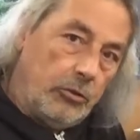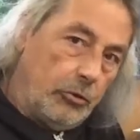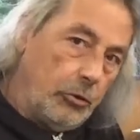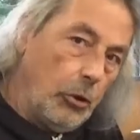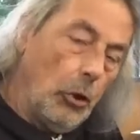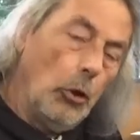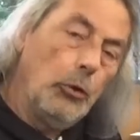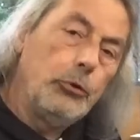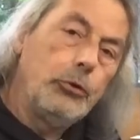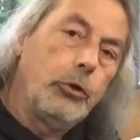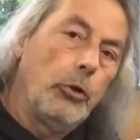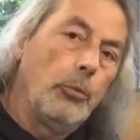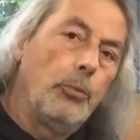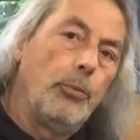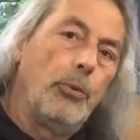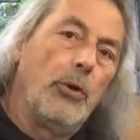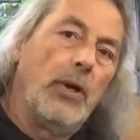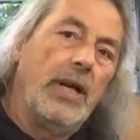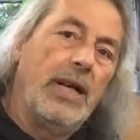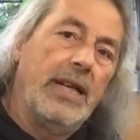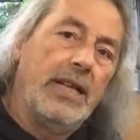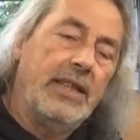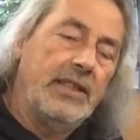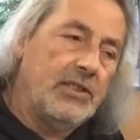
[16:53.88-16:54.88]
Total
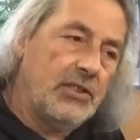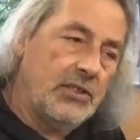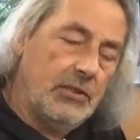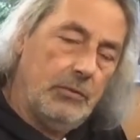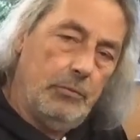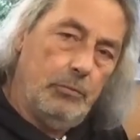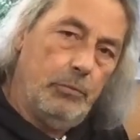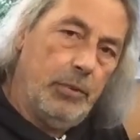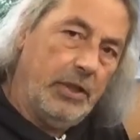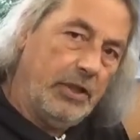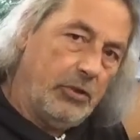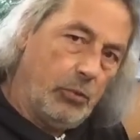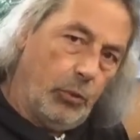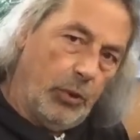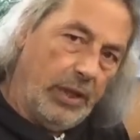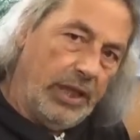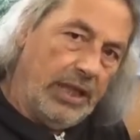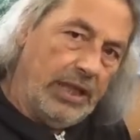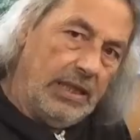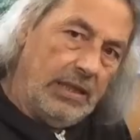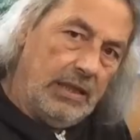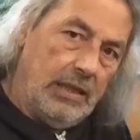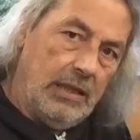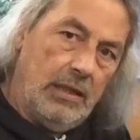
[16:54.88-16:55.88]
price
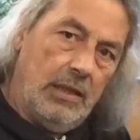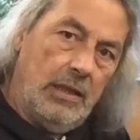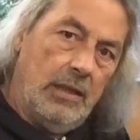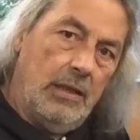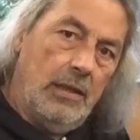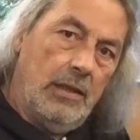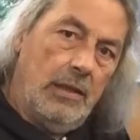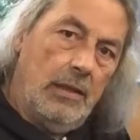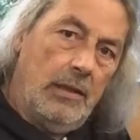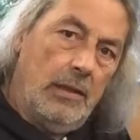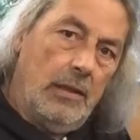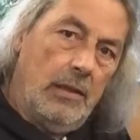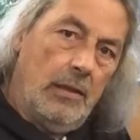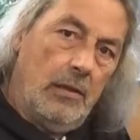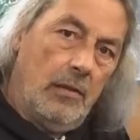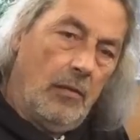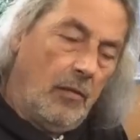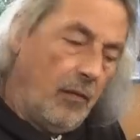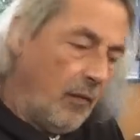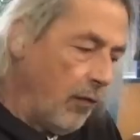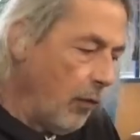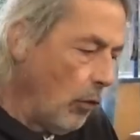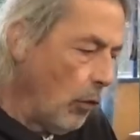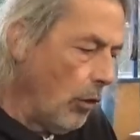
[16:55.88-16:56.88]
between
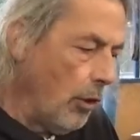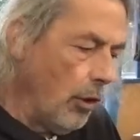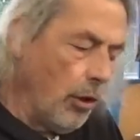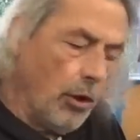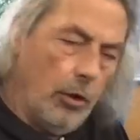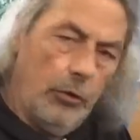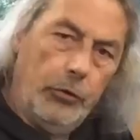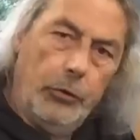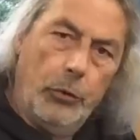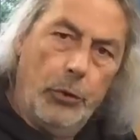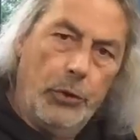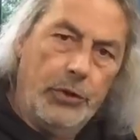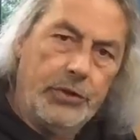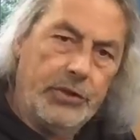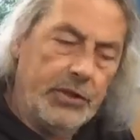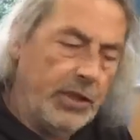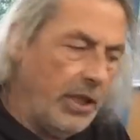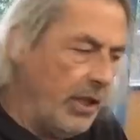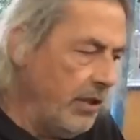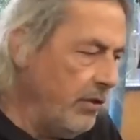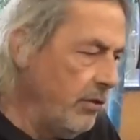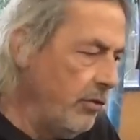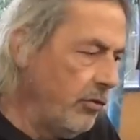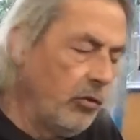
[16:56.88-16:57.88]
400
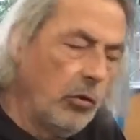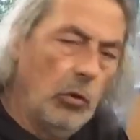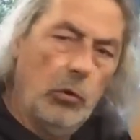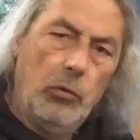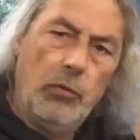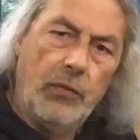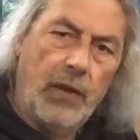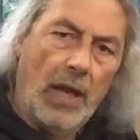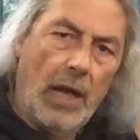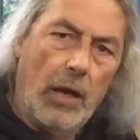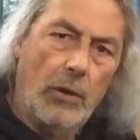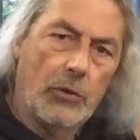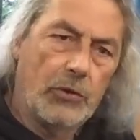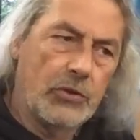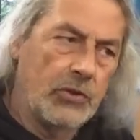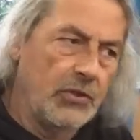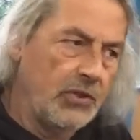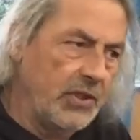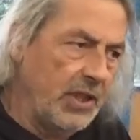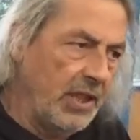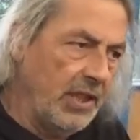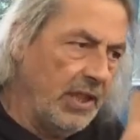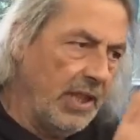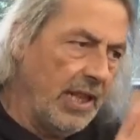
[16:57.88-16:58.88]
and
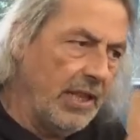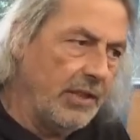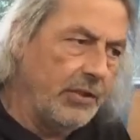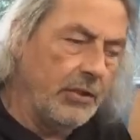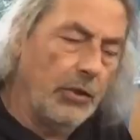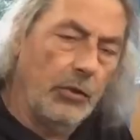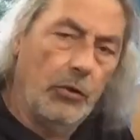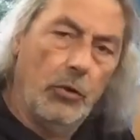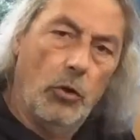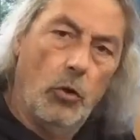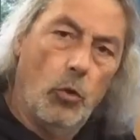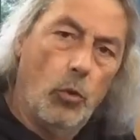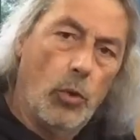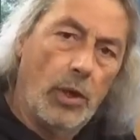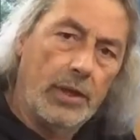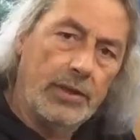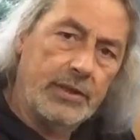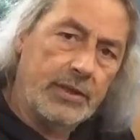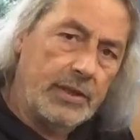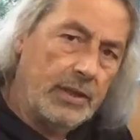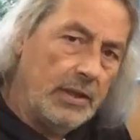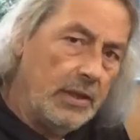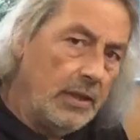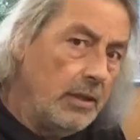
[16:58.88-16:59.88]
2000 and I don't know
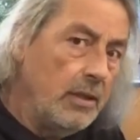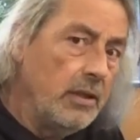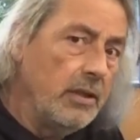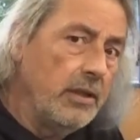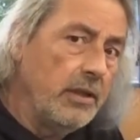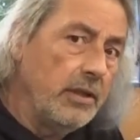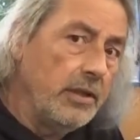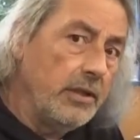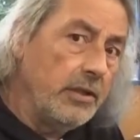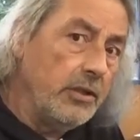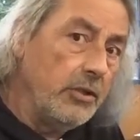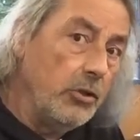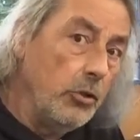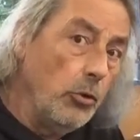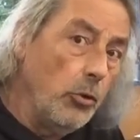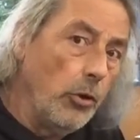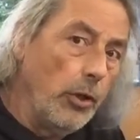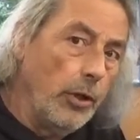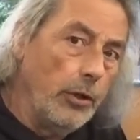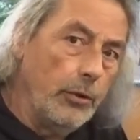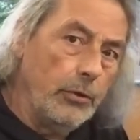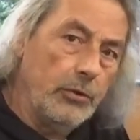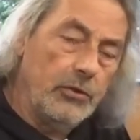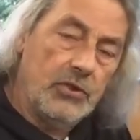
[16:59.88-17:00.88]
what
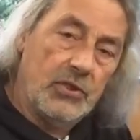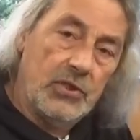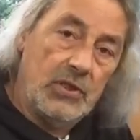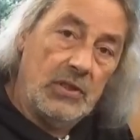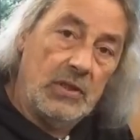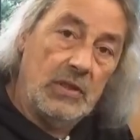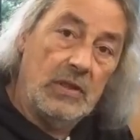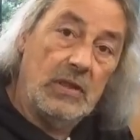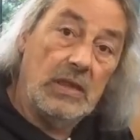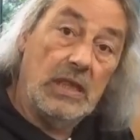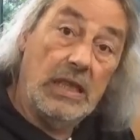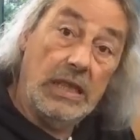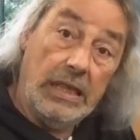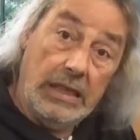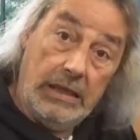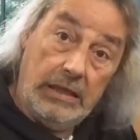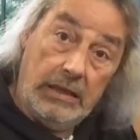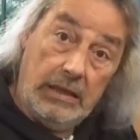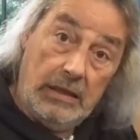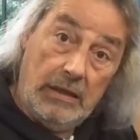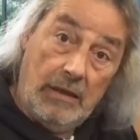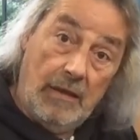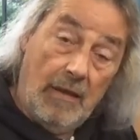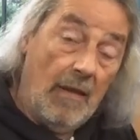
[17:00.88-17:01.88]
euros.
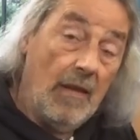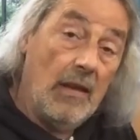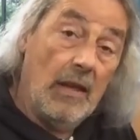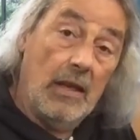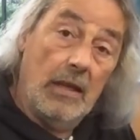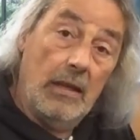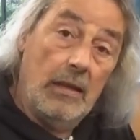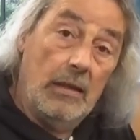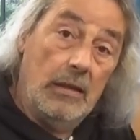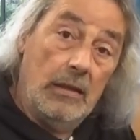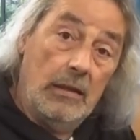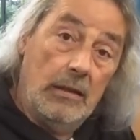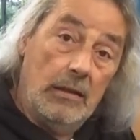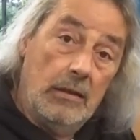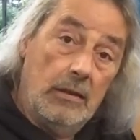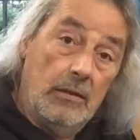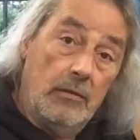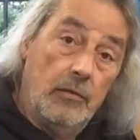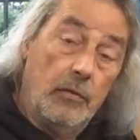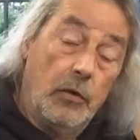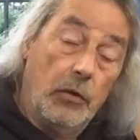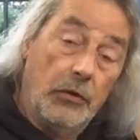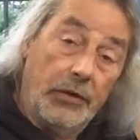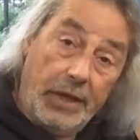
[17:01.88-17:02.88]
And
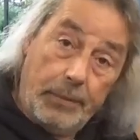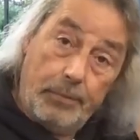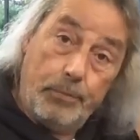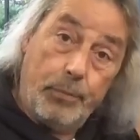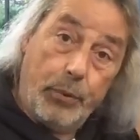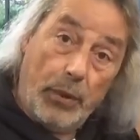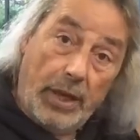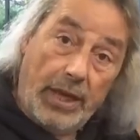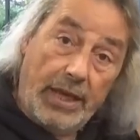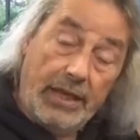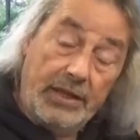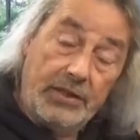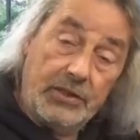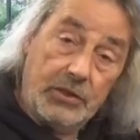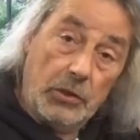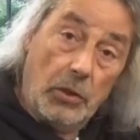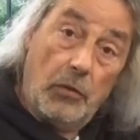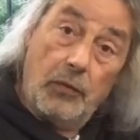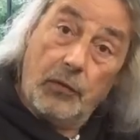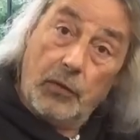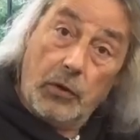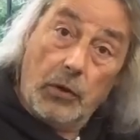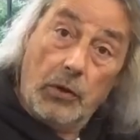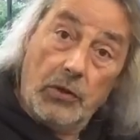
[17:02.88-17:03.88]
for that price,
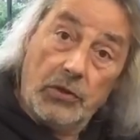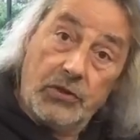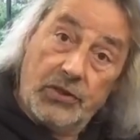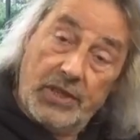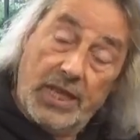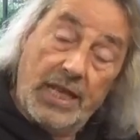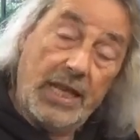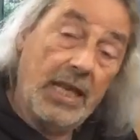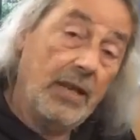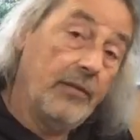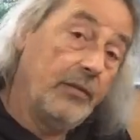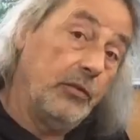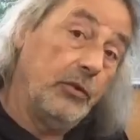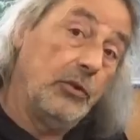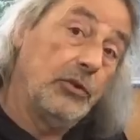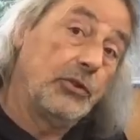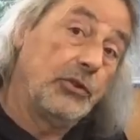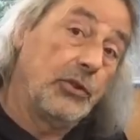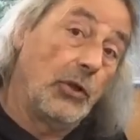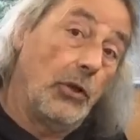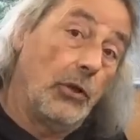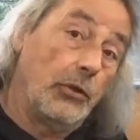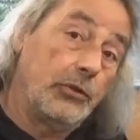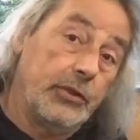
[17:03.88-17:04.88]
of course, I have to
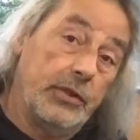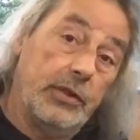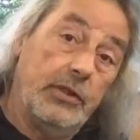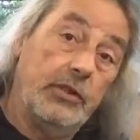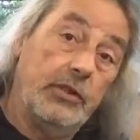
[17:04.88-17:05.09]
start